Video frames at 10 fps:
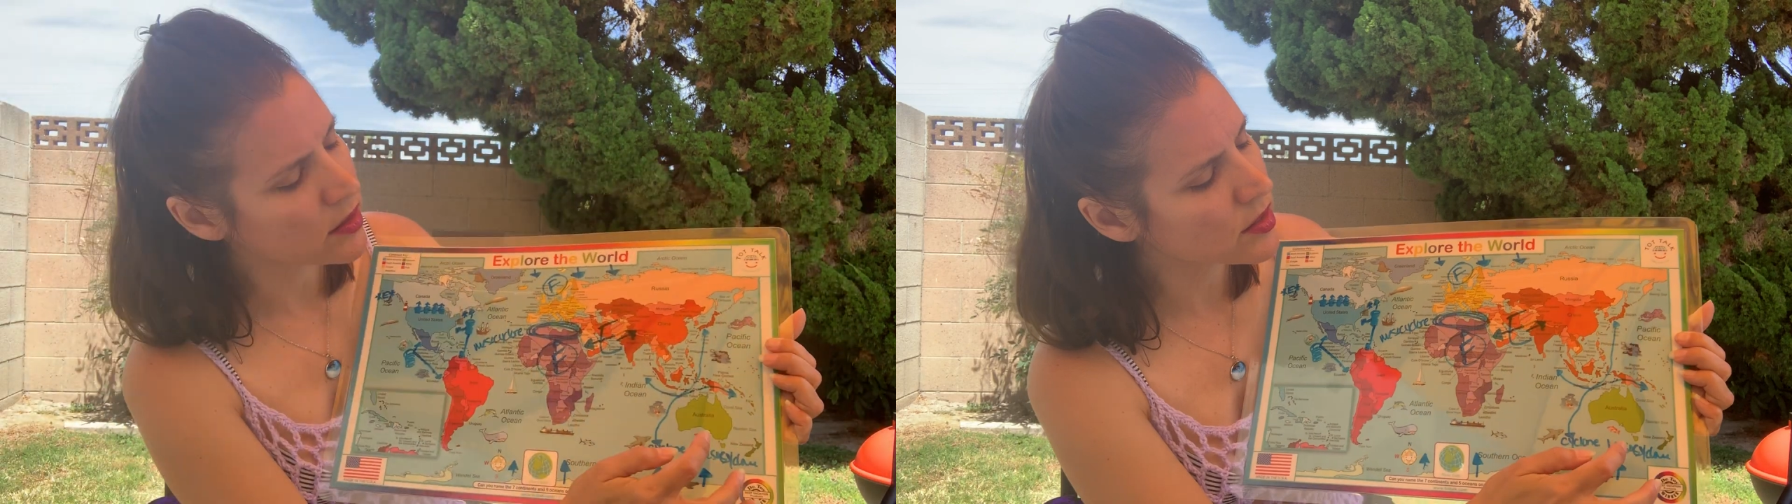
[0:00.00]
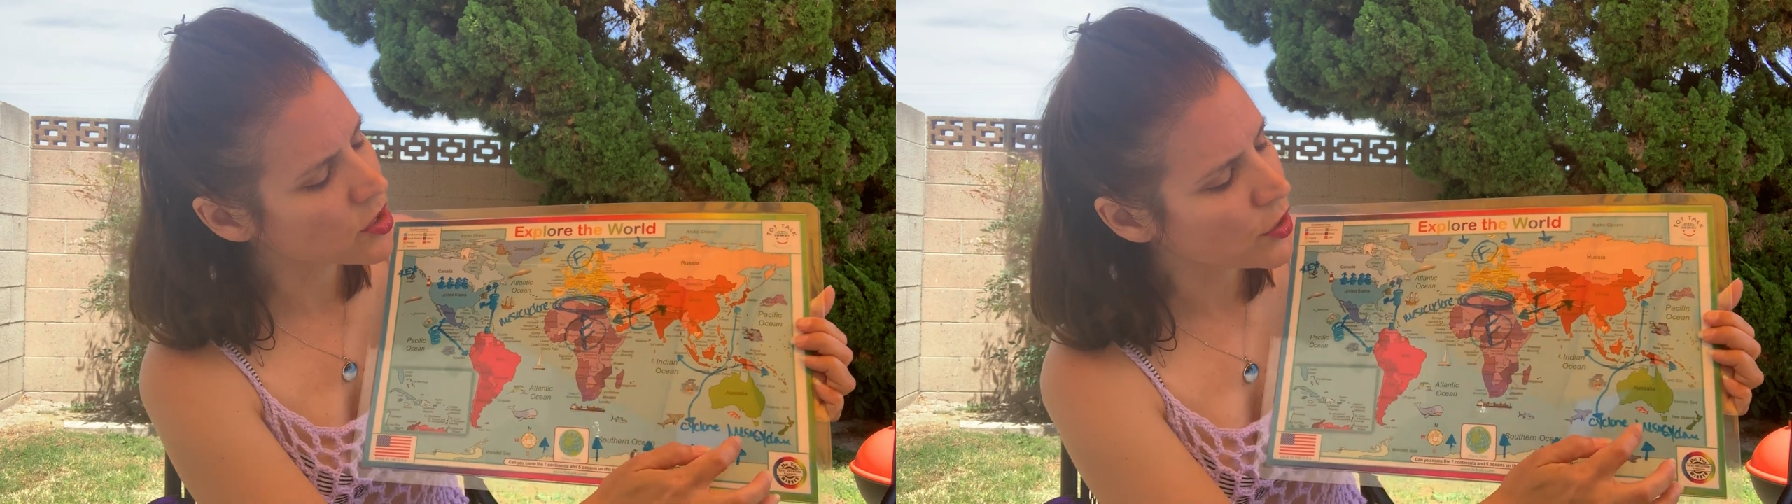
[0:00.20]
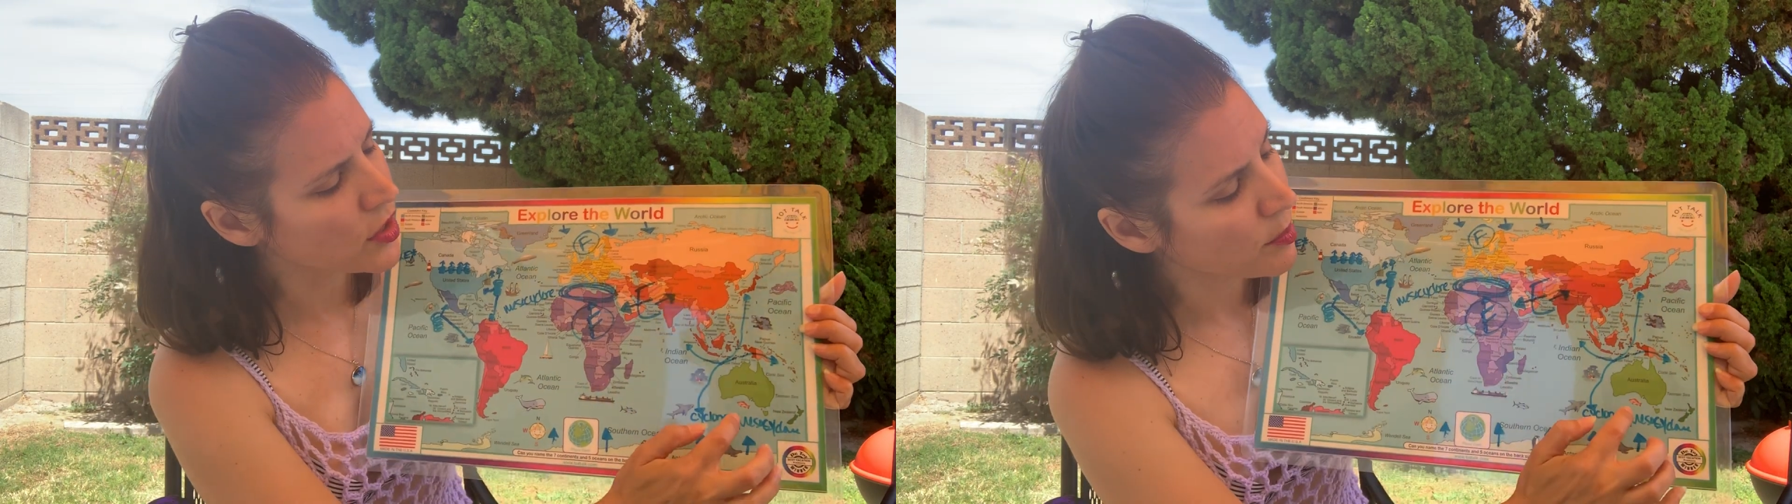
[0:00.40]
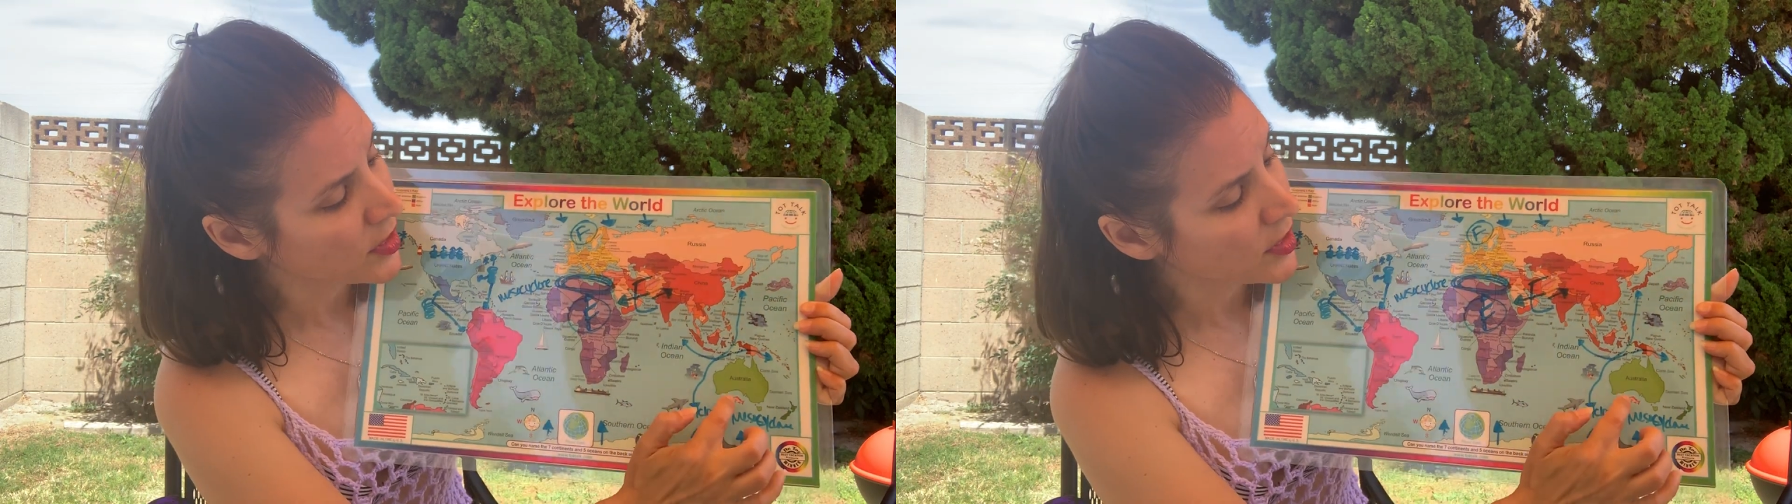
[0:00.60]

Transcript: show you the